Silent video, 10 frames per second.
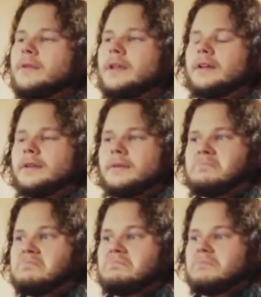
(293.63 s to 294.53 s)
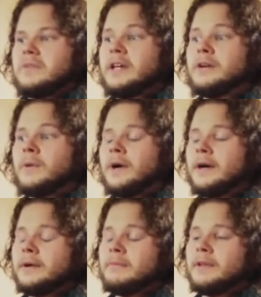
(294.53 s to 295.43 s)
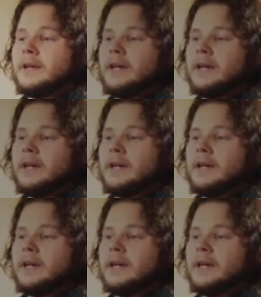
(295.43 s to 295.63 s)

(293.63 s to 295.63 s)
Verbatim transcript: they inquire and be like,